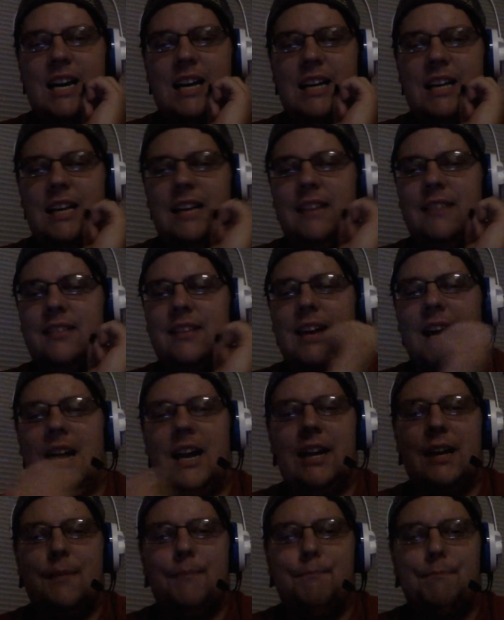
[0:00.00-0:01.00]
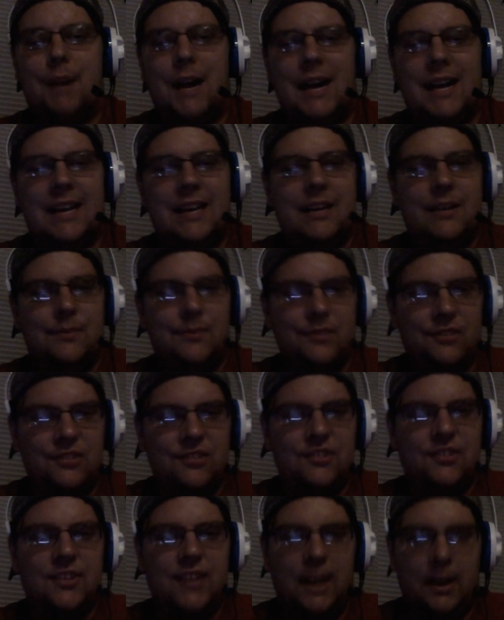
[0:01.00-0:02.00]
he's kind of by
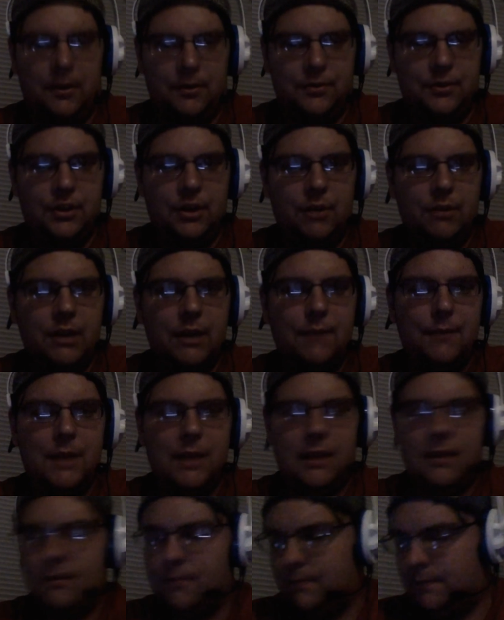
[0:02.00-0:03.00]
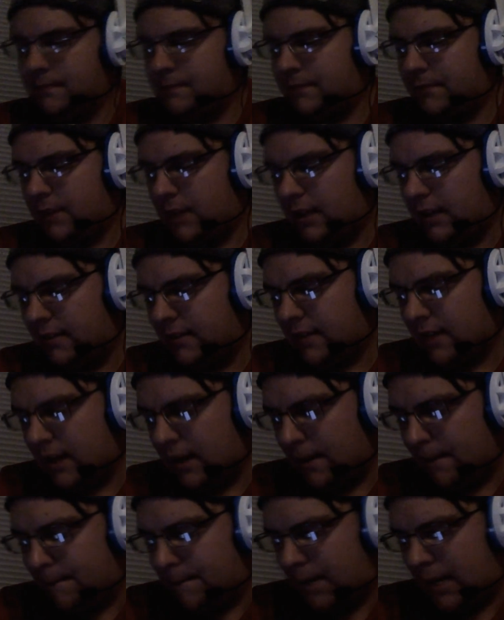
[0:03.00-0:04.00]
himself. You know what I mean? he's
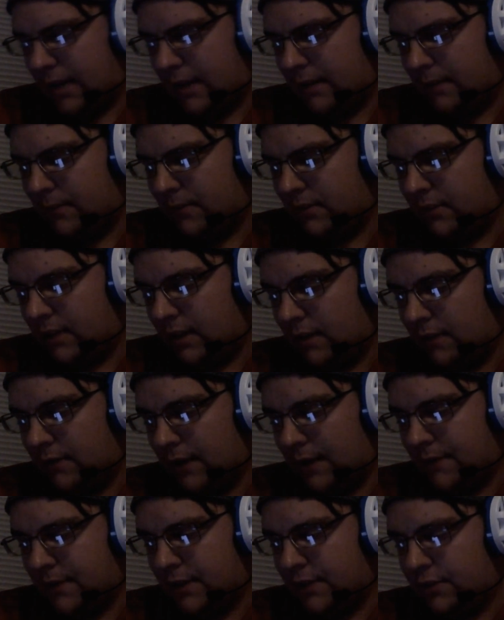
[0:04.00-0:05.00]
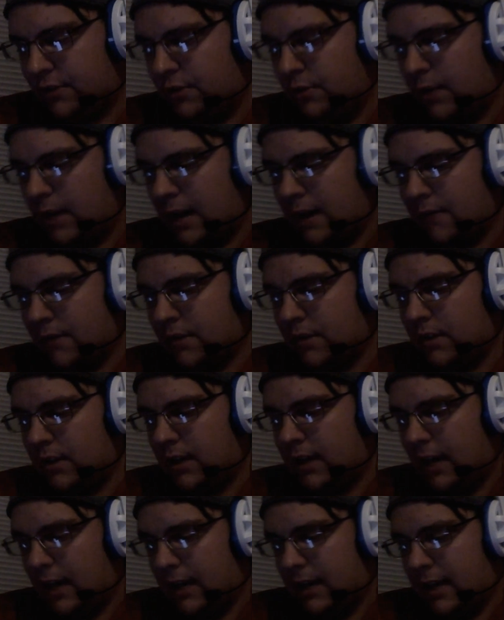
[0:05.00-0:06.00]
kind of by himself, having to do
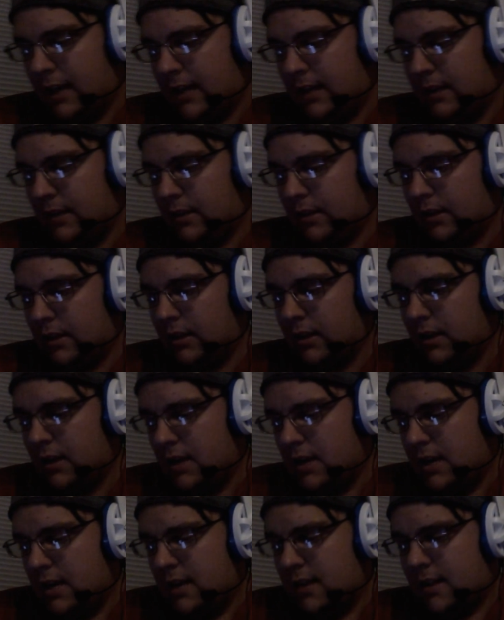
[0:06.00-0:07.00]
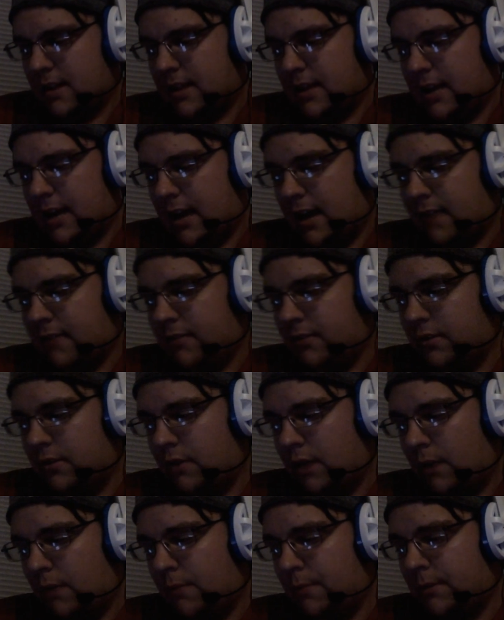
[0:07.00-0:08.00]
everything and anything that they ask him to
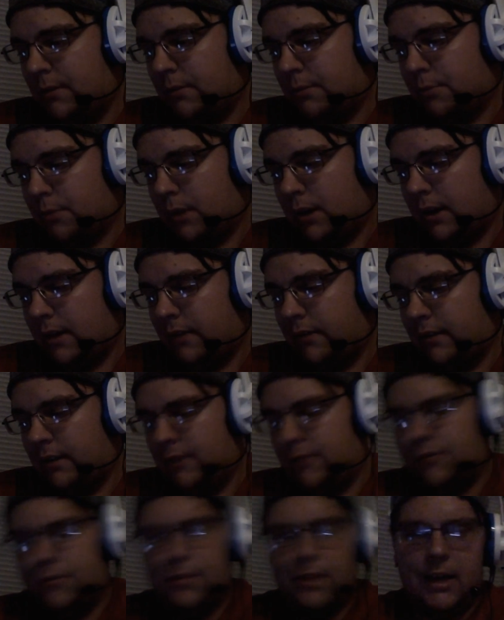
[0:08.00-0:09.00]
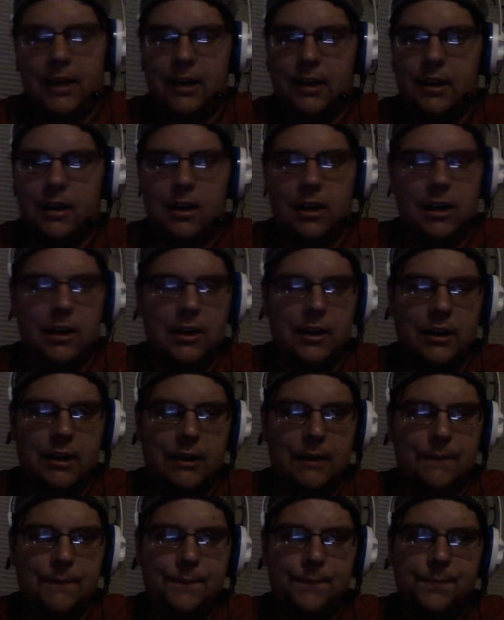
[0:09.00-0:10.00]
do. I wouldn't be surprised if they cut
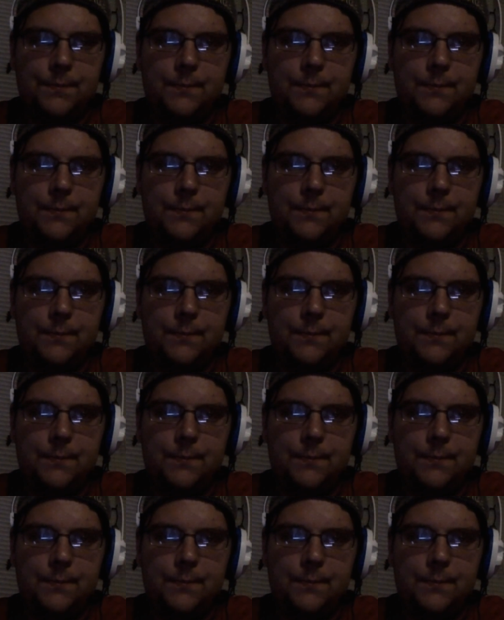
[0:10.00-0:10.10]
him